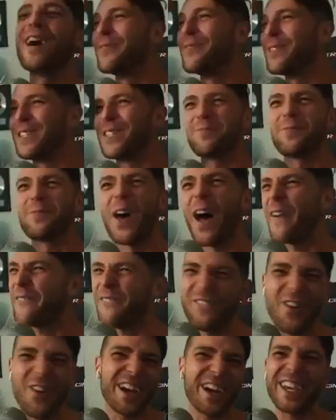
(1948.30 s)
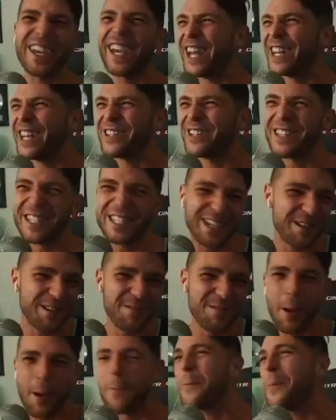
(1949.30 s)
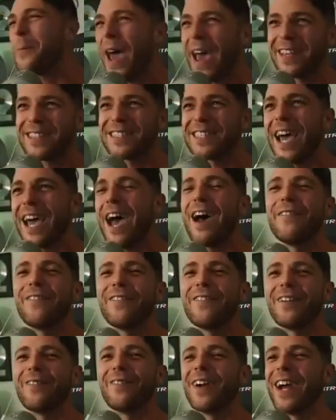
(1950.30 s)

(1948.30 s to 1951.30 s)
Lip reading: be like, fuck yeah, dude, this is gonna be the best ever, man.